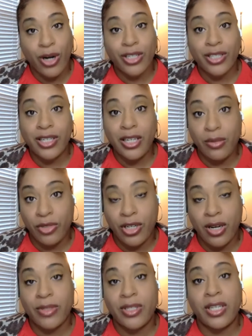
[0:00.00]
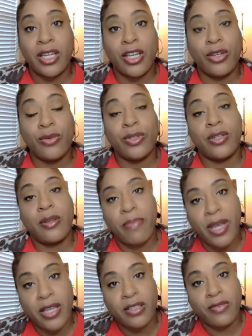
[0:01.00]
our team's job is to get you into the
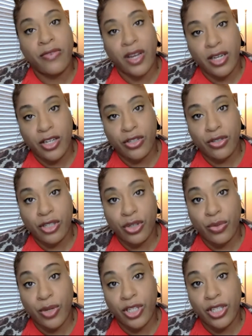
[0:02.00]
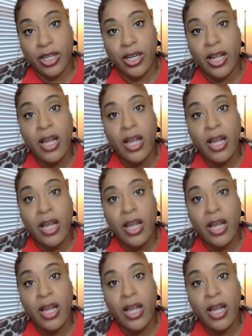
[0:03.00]
best financial situation.